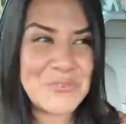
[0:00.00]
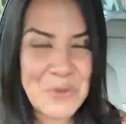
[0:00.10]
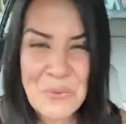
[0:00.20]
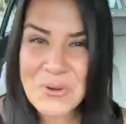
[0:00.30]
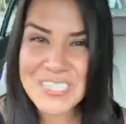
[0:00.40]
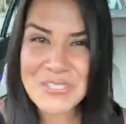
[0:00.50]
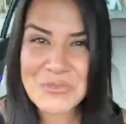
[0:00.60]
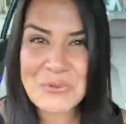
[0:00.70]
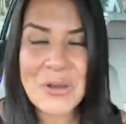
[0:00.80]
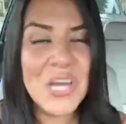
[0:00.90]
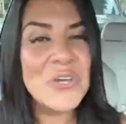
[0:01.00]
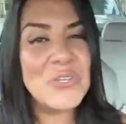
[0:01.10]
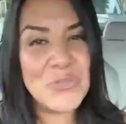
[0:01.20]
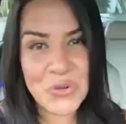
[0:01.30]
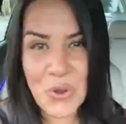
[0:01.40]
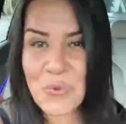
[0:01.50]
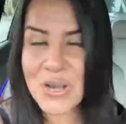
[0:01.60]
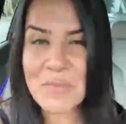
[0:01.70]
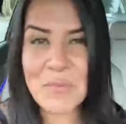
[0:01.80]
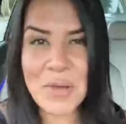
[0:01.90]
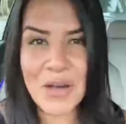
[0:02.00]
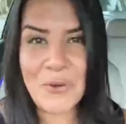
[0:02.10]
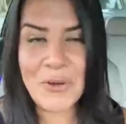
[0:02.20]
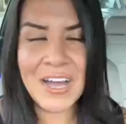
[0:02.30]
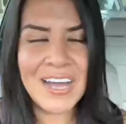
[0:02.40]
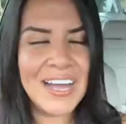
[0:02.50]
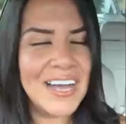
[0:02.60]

You know what I do. You know what I'm about.